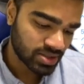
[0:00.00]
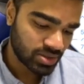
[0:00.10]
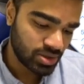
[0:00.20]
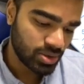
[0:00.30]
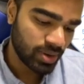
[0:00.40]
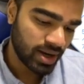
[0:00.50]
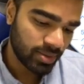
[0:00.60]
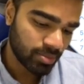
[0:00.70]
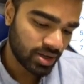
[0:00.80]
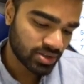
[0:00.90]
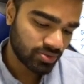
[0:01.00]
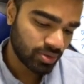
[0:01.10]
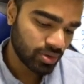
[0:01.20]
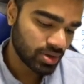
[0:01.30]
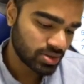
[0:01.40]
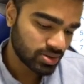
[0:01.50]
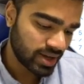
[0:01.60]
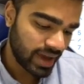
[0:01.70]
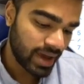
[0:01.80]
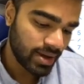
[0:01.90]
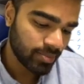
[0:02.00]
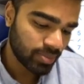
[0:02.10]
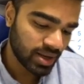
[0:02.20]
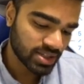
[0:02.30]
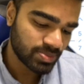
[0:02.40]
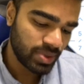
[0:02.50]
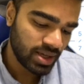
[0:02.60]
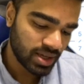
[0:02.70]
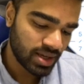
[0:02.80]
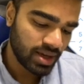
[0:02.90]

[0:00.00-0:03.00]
2y plus 4, so a plus b,